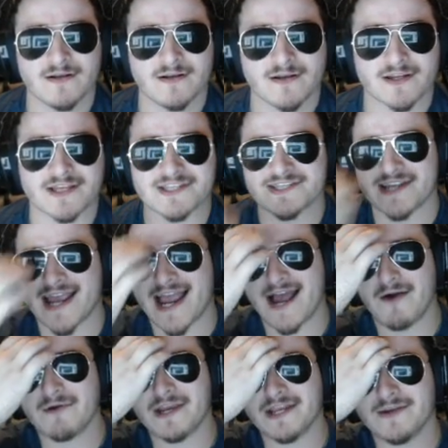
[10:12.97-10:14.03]
Because
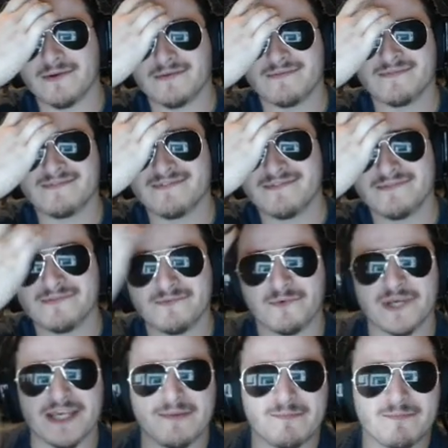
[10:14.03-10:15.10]
how can
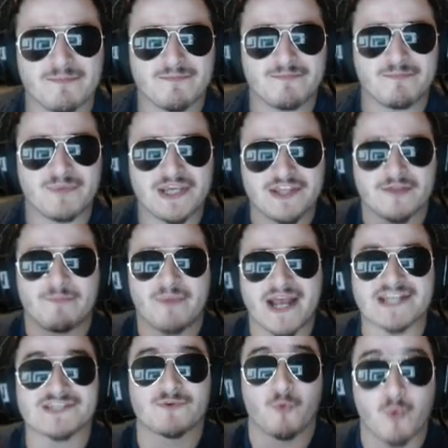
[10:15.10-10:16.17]
we be the
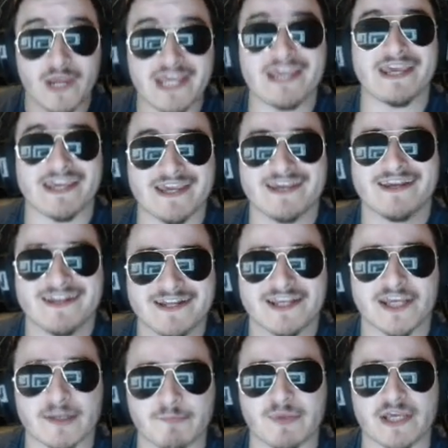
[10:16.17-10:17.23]
best we
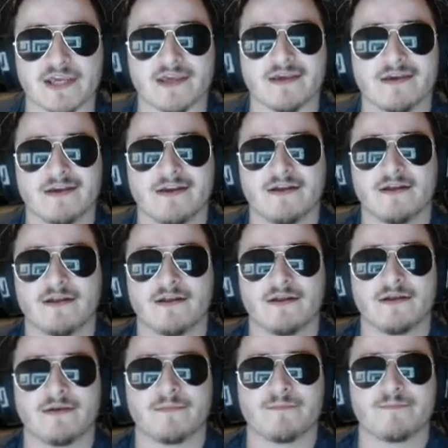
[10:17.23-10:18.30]
can be
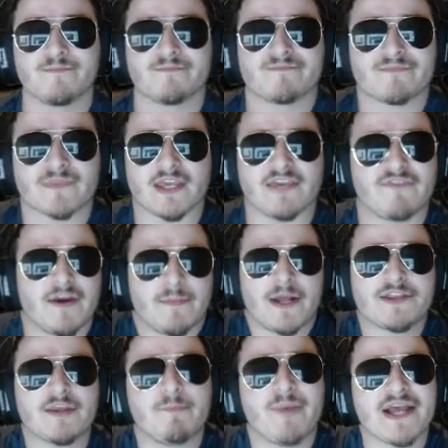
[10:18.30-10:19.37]
if I'm not
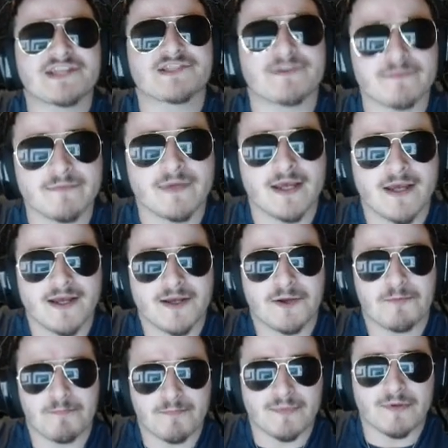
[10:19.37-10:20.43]
the best
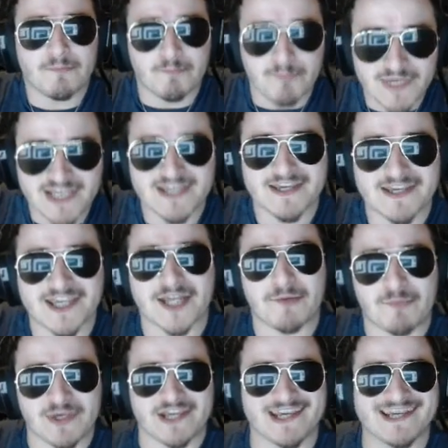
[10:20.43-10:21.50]
me can
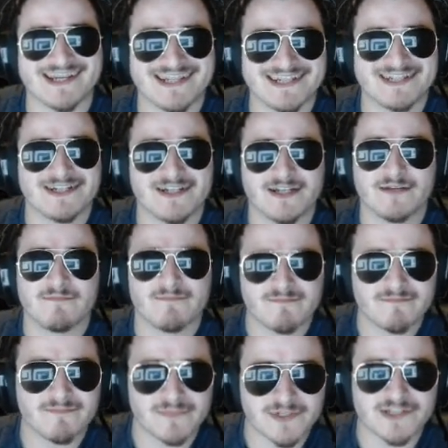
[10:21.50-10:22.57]
be,
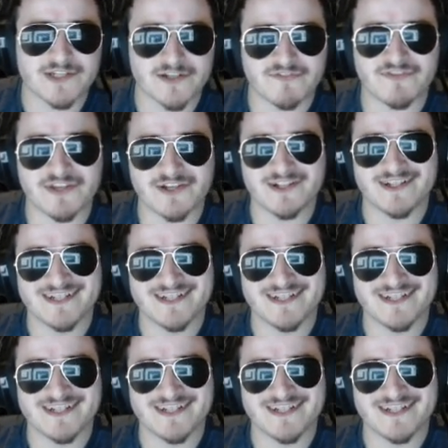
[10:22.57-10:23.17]
do you feel?